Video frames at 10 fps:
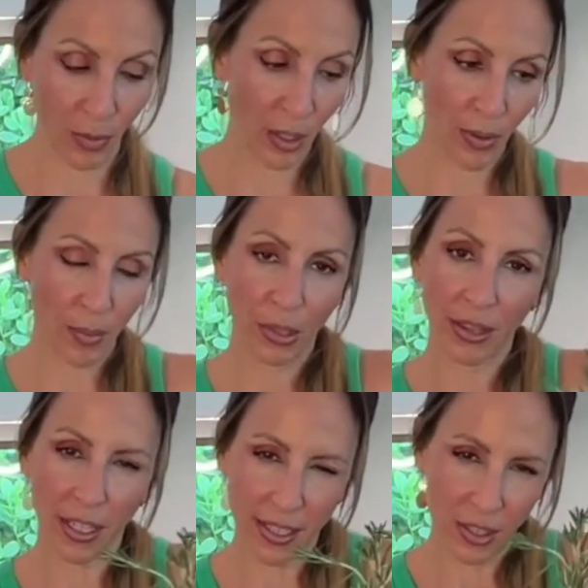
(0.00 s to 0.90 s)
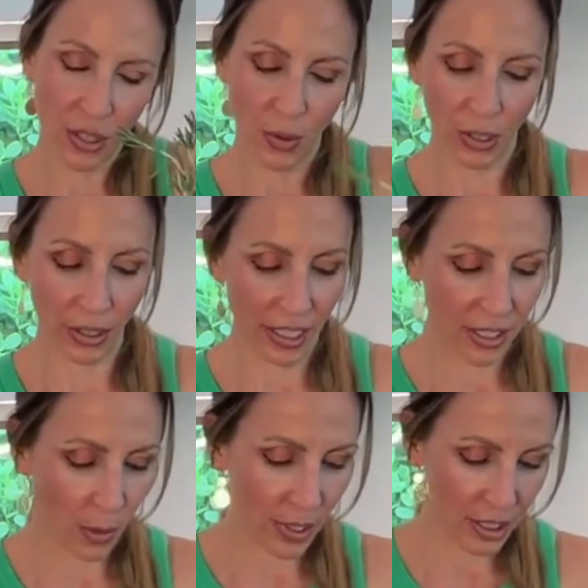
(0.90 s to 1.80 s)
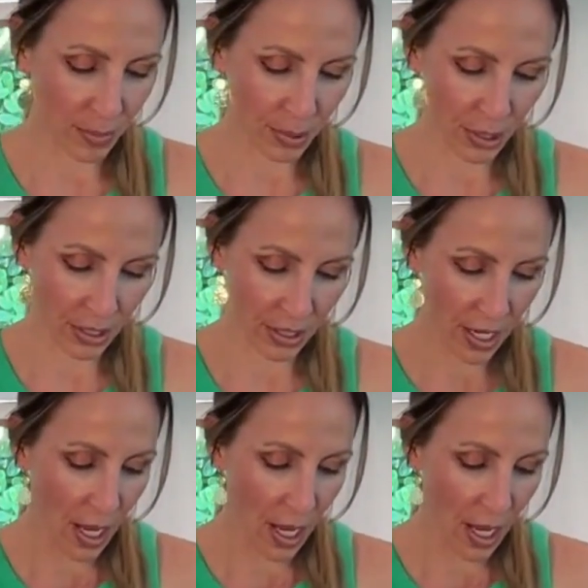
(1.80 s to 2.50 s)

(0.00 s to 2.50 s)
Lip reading: We don't wanna put this in too early. It's going to burn.